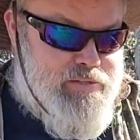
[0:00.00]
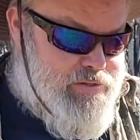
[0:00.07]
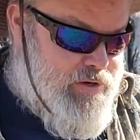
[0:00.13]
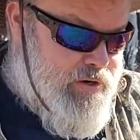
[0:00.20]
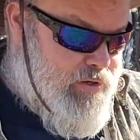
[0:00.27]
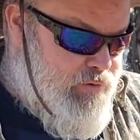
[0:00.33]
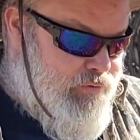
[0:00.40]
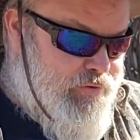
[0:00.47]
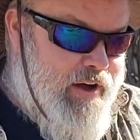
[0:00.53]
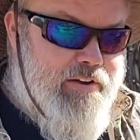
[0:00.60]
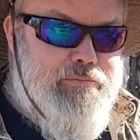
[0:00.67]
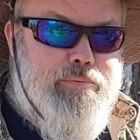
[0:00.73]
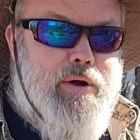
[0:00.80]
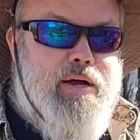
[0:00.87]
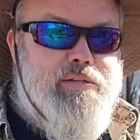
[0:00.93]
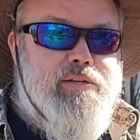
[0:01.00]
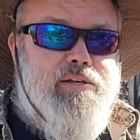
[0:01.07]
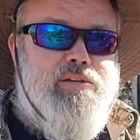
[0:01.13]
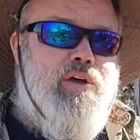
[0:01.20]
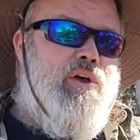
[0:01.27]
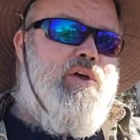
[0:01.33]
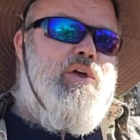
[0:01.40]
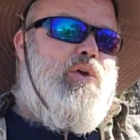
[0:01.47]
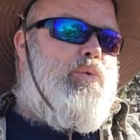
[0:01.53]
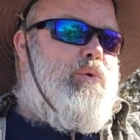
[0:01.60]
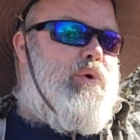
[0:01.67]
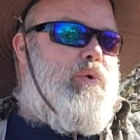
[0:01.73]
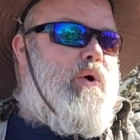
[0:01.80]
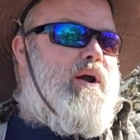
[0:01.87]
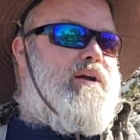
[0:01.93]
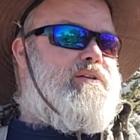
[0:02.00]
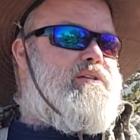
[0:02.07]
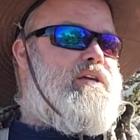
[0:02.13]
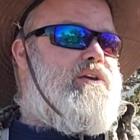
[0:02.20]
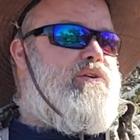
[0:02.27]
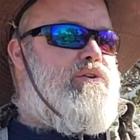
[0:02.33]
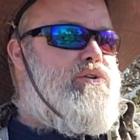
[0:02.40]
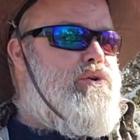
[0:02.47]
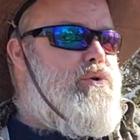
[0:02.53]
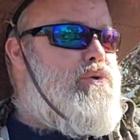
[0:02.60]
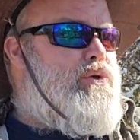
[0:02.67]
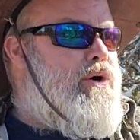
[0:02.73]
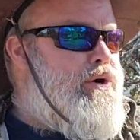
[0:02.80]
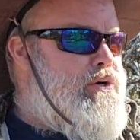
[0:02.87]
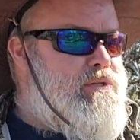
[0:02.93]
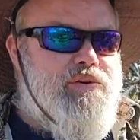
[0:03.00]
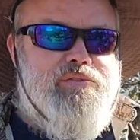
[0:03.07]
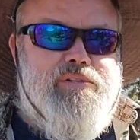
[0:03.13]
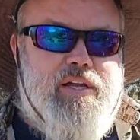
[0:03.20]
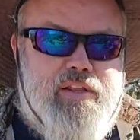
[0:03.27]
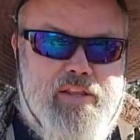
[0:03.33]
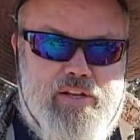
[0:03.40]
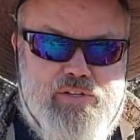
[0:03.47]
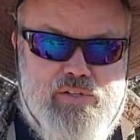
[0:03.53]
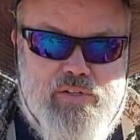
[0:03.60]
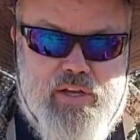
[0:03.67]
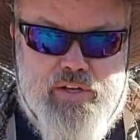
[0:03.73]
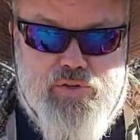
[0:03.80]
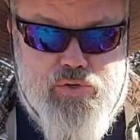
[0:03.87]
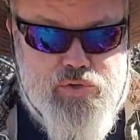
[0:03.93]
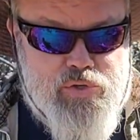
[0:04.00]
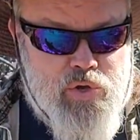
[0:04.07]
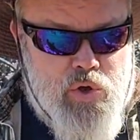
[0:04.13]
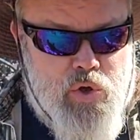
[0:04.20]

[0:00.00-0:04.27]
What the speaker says: The Article 5 process requires either 2/3 of state legislatures